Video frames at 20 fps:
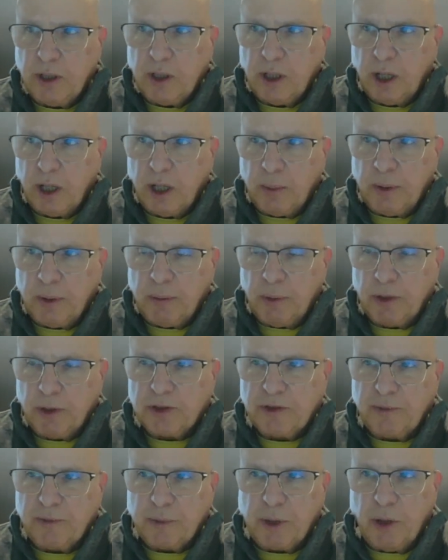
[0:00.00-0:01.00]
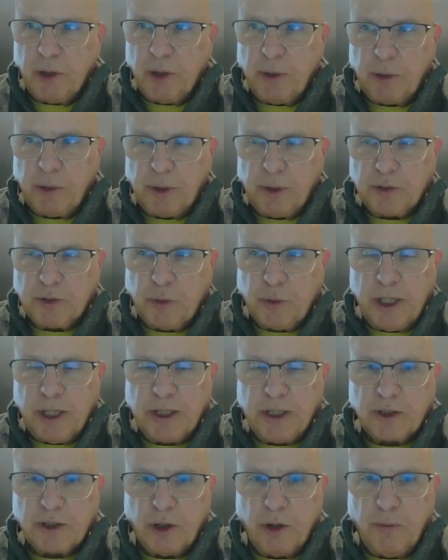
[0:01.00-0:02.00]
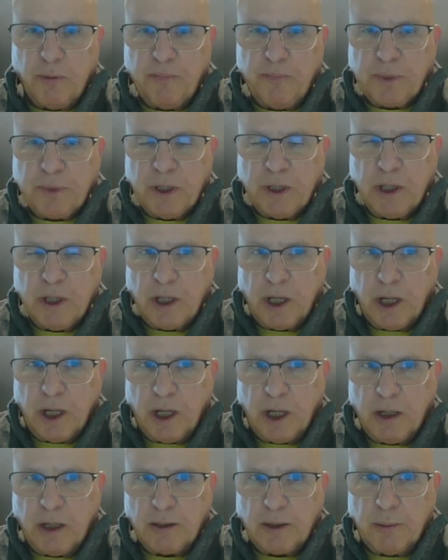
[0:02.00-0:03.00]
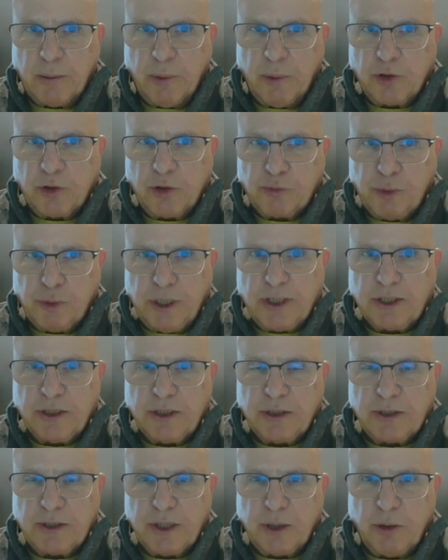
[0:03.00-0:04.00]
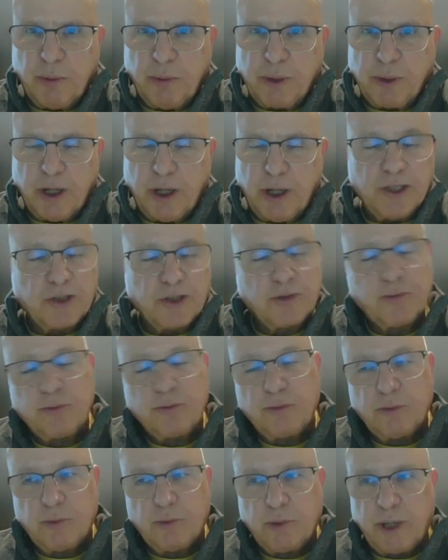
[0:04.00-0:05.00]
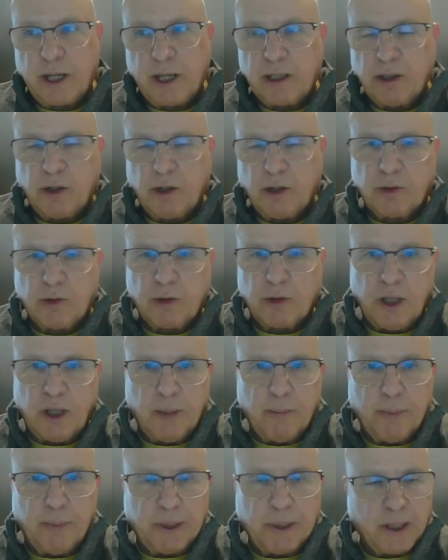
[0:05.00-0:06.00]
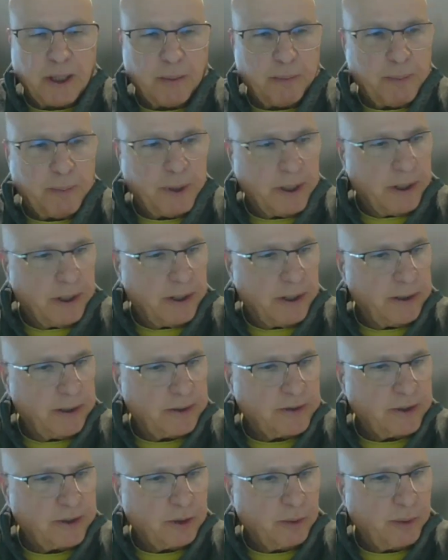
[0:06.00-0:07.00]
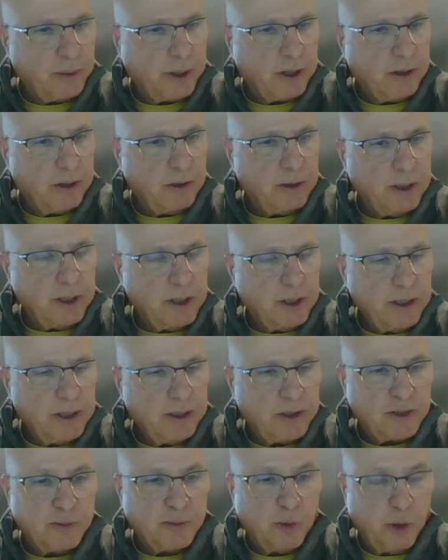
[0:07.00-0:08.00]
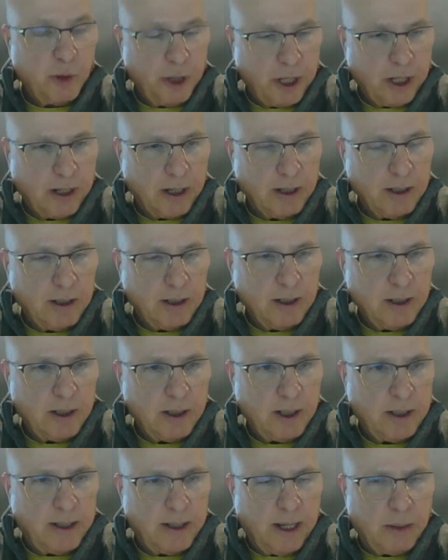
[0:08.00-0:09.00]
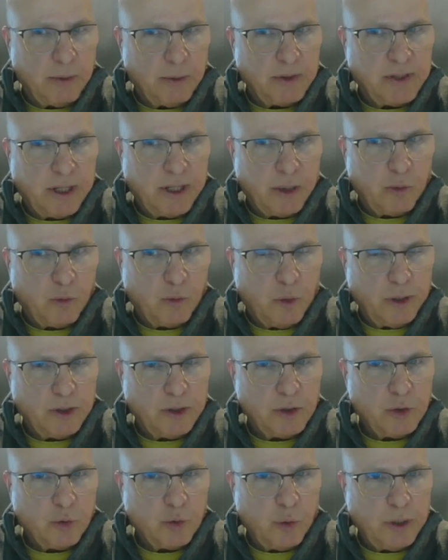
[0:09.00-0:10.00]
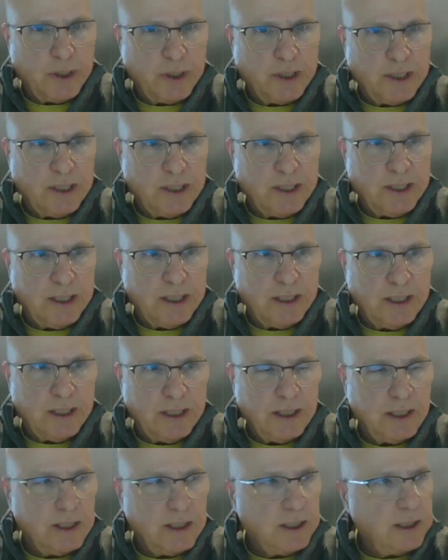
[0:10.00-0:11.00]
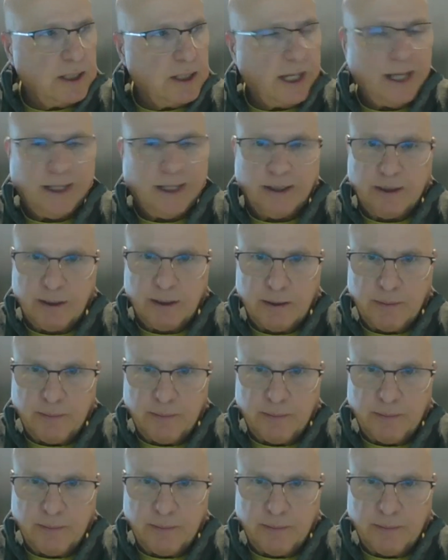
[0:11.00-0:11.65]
but most of them go in at 120. So the most recent single barrel, we had a local club pick up a single barrel this morning, and that was at 128.